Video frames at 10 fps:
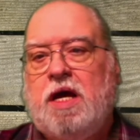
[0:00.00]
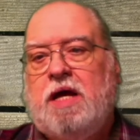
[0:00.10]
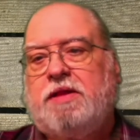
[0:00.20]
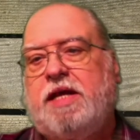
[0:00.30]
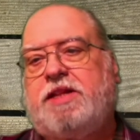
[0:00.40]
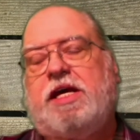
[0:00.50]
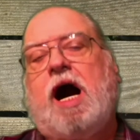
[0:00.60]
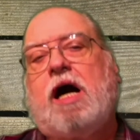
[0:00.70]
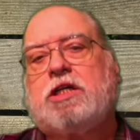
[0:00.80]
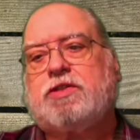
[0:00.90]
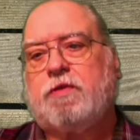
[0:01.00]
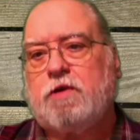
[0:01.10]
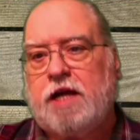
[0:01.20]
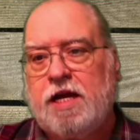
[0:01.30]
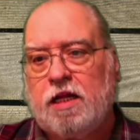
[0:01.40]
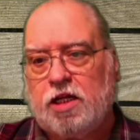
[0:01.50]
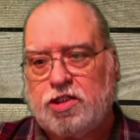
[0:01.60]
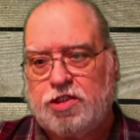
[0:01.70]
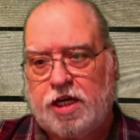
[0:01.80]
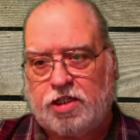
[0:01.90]
that the Oxford English
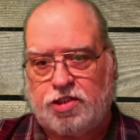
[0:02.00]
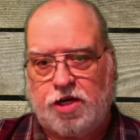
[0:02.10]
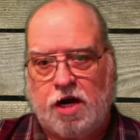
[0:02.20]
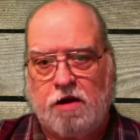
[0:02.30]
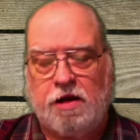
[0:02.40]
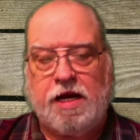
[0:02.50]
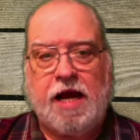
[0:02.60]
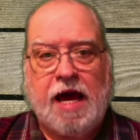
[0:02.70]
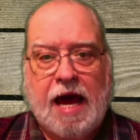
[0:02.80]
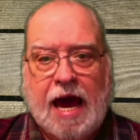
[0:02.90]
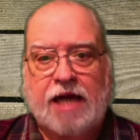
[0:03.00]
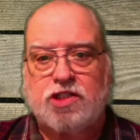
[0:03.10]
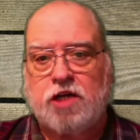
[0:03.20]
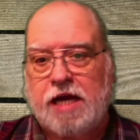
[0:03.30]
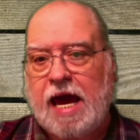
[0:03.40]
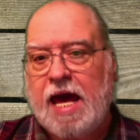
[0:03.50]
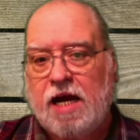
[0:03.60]
Dictionary actually added an